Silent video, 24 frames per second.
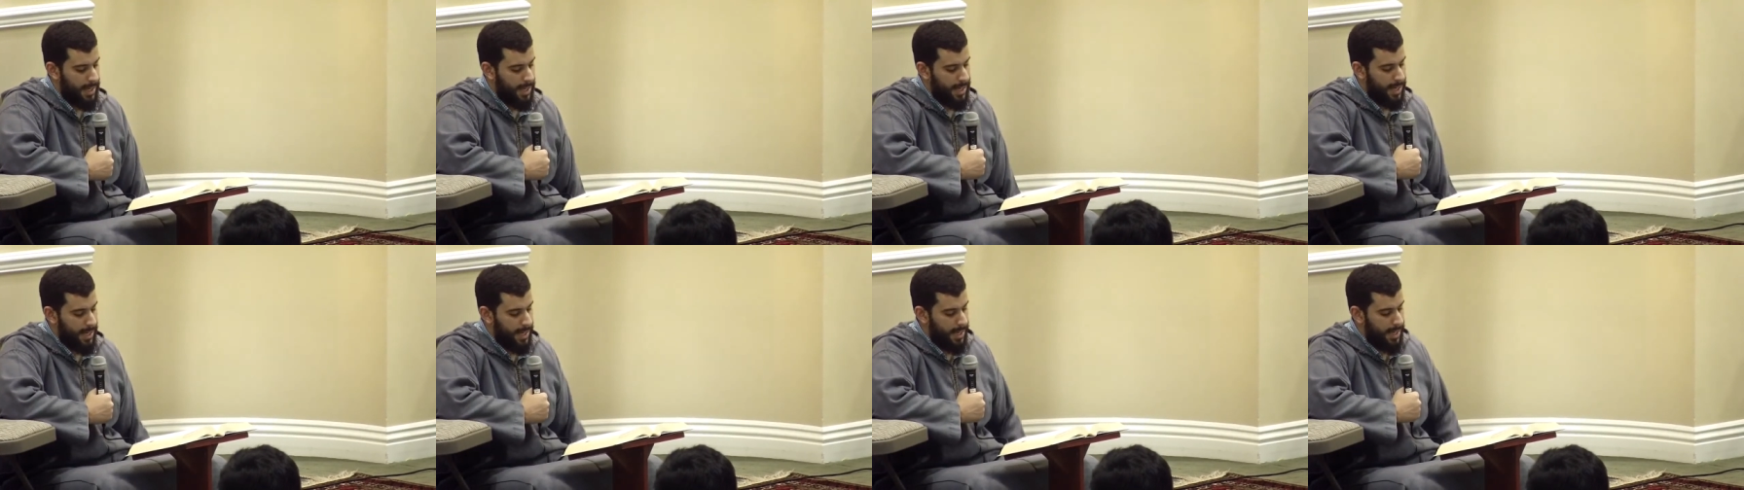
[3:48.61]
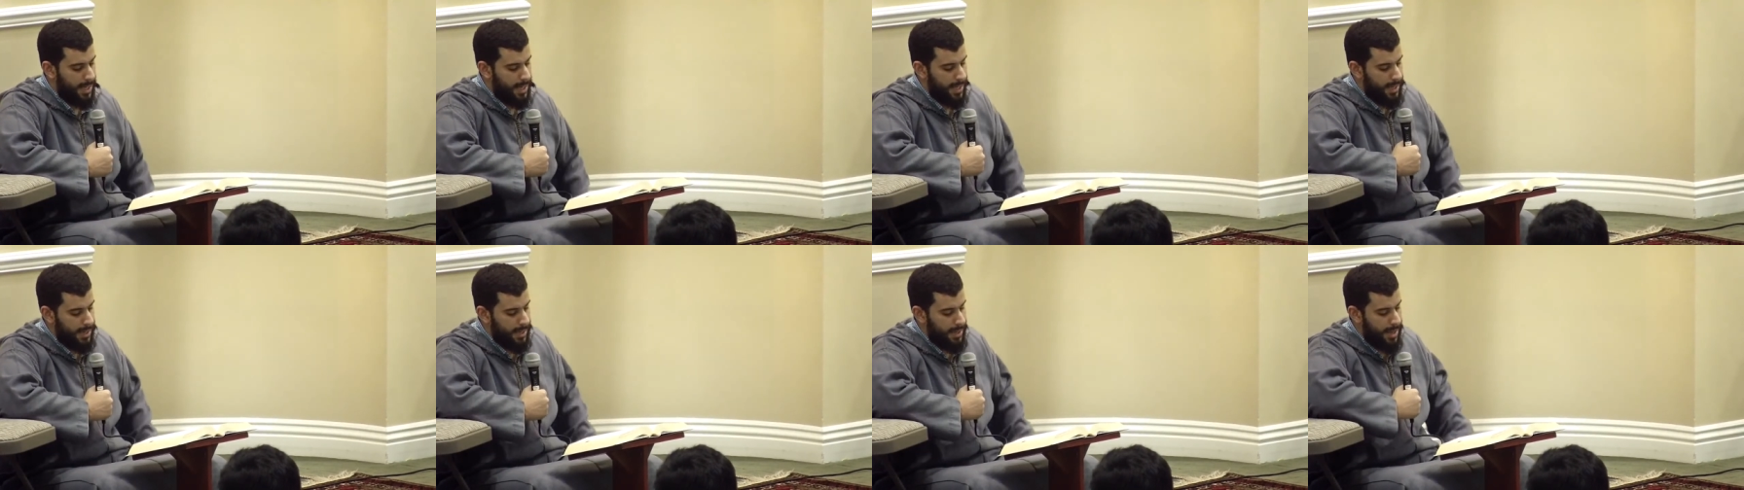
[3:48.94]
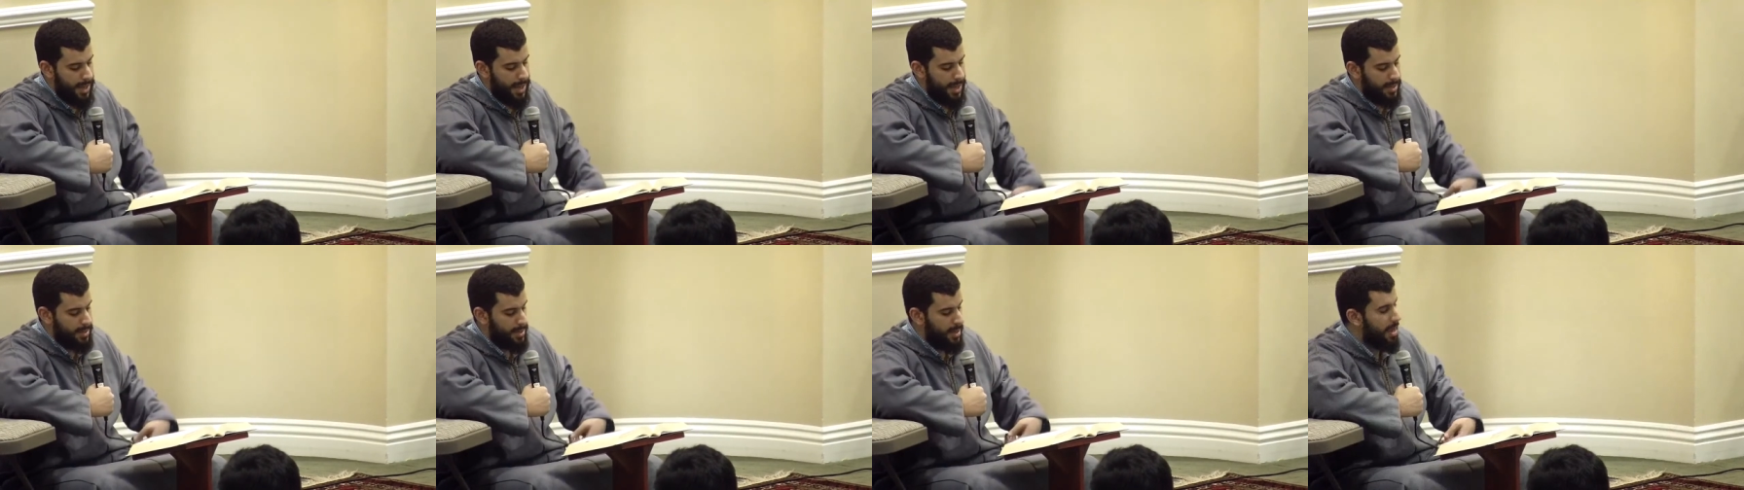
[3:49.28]
Uh,
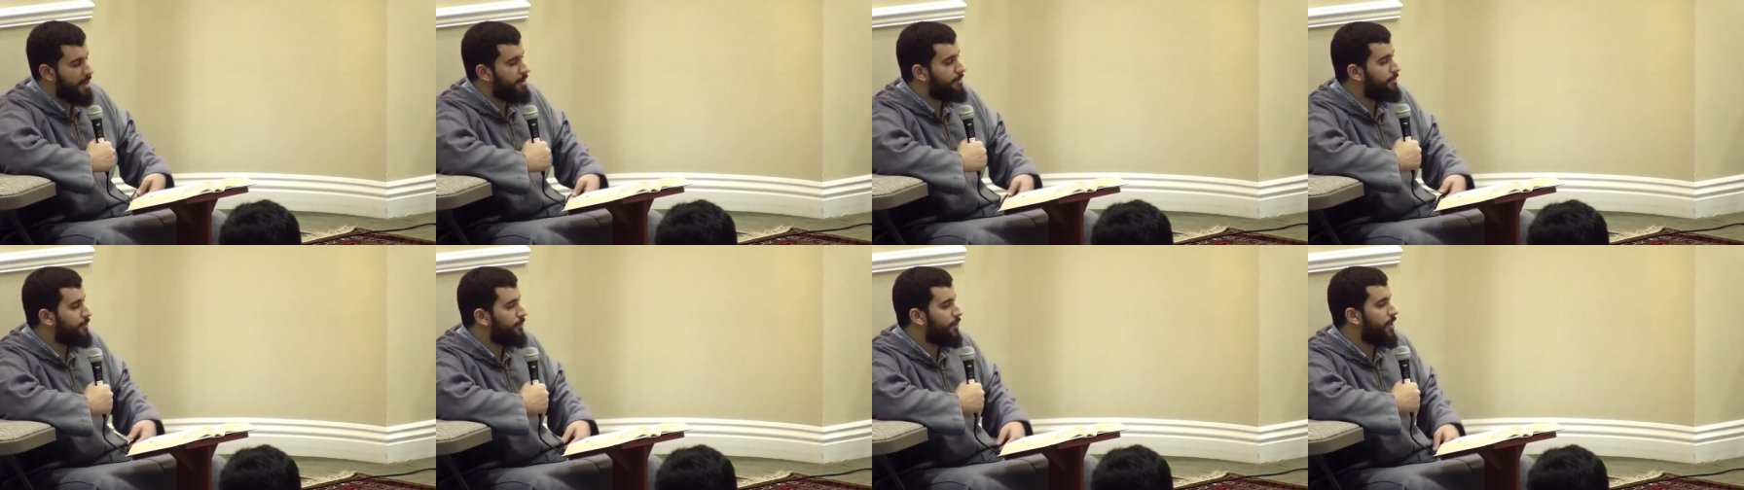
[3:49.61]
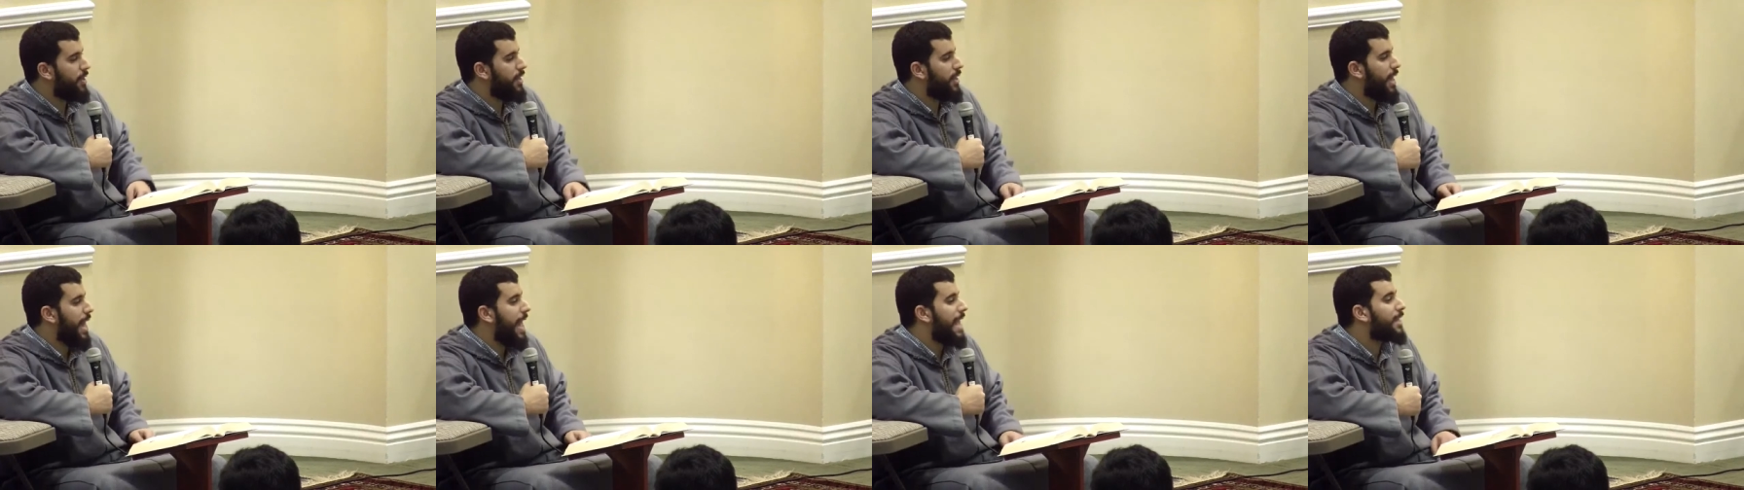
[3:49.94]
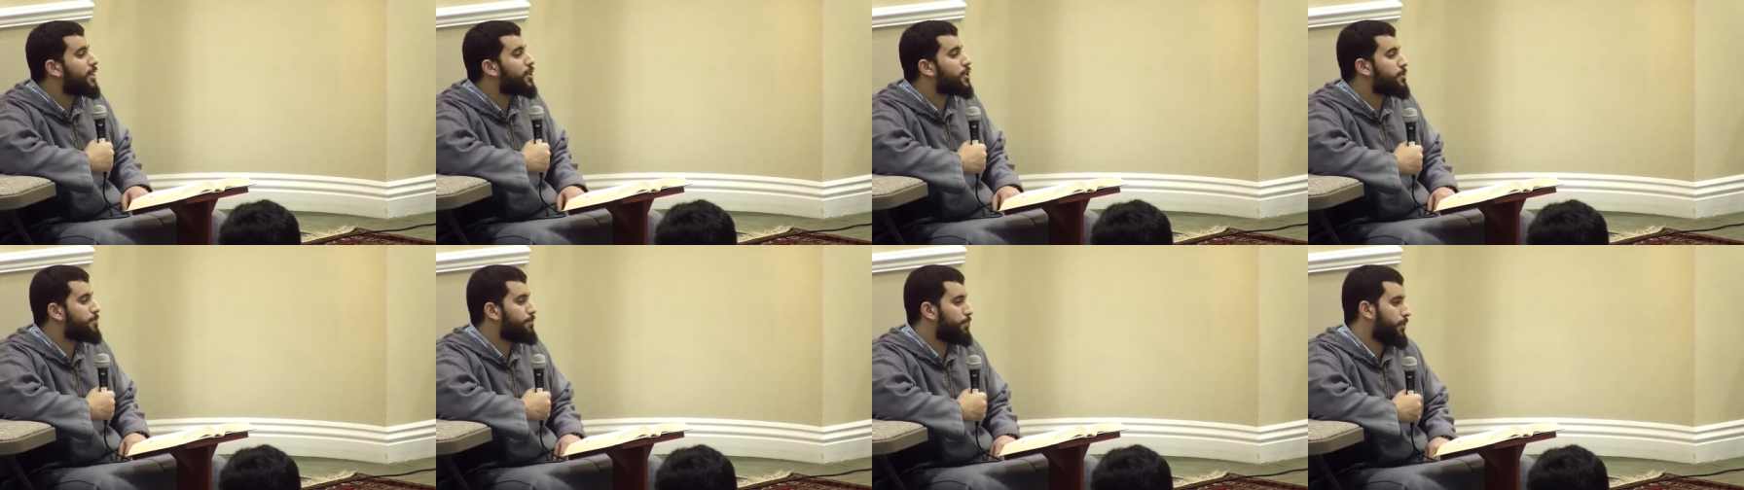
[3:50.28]
and every
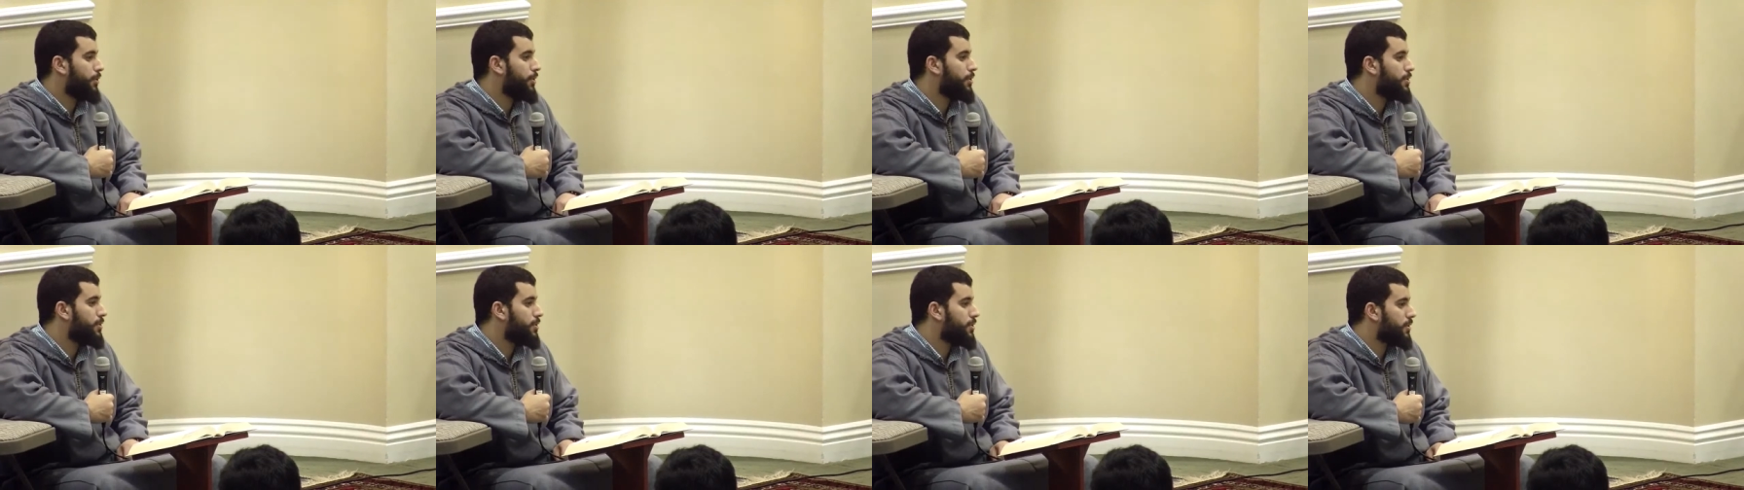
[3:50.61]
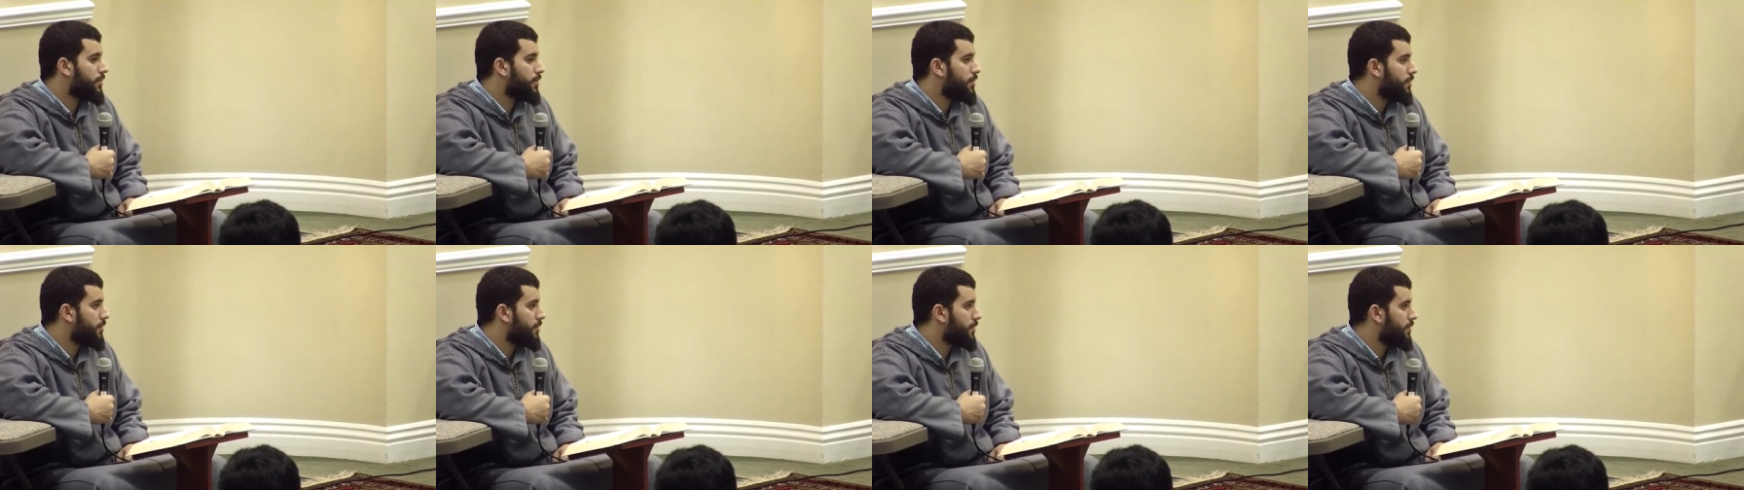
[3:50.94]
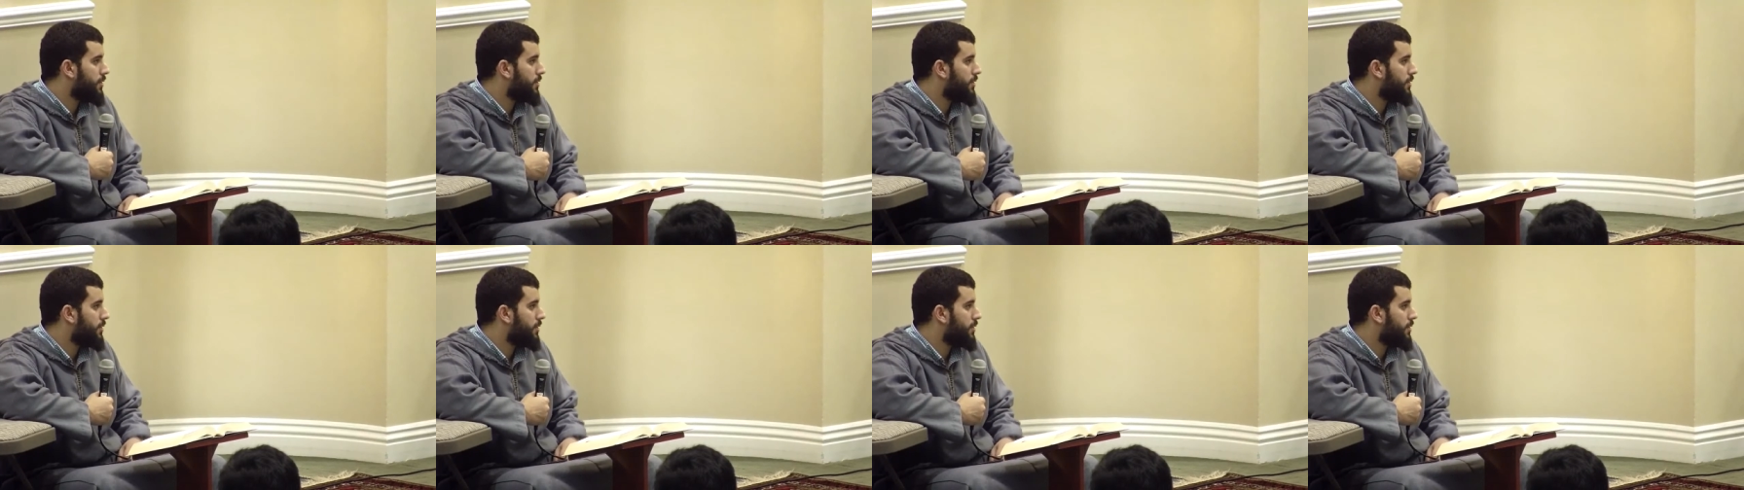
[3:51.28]
expert,